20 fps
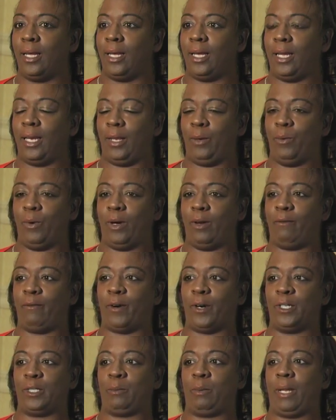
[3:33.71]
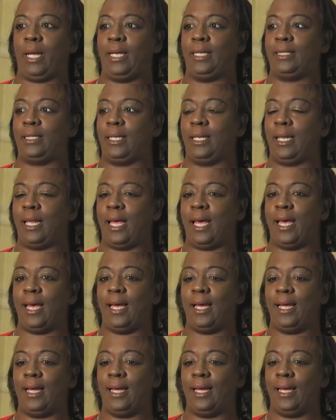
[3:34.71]
and he won first place in
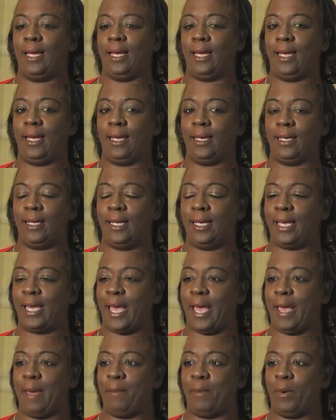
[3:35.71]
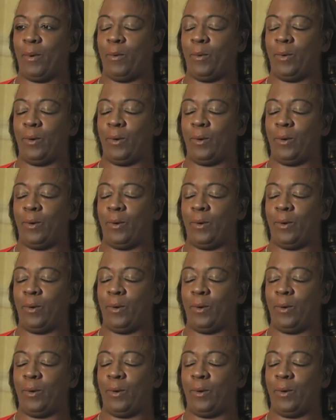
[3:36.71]
that. And he came